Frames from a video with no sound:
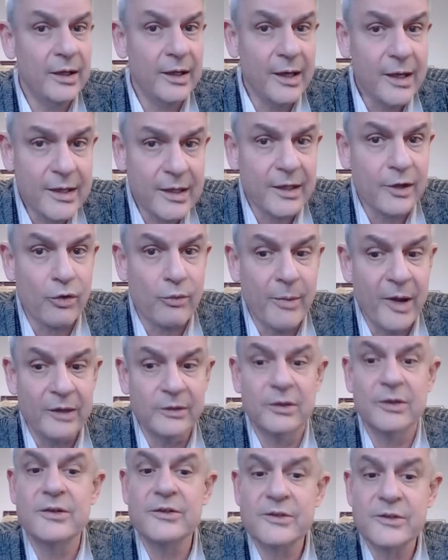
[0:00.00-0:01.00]
and Lehi
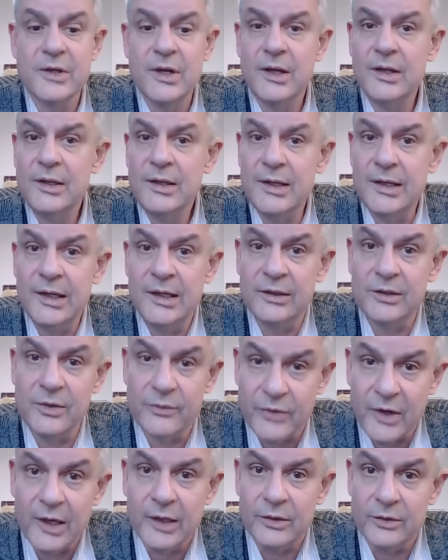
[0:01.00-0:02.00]
commanders in the
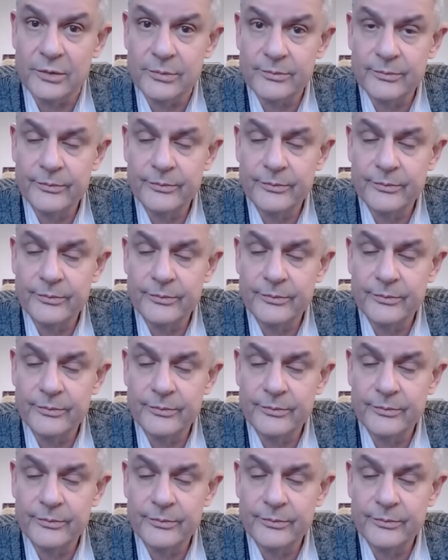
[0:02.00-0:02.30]
field.